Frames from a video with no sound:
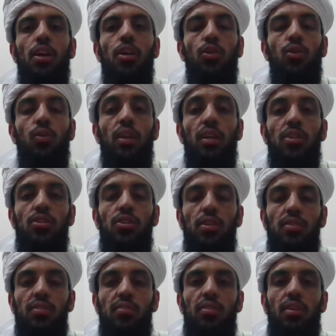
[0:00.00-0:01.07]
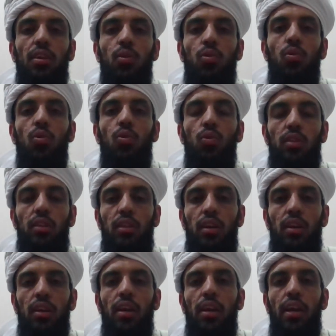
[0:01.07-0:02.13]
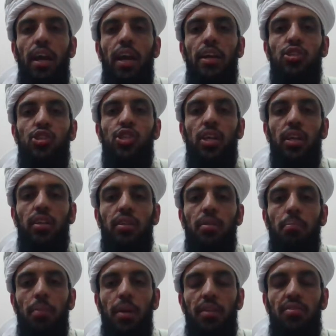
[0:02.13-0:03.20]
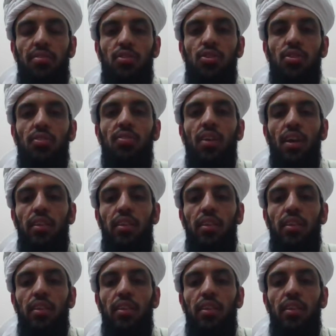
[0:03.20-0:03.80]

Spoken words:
you can still go there and check the messages,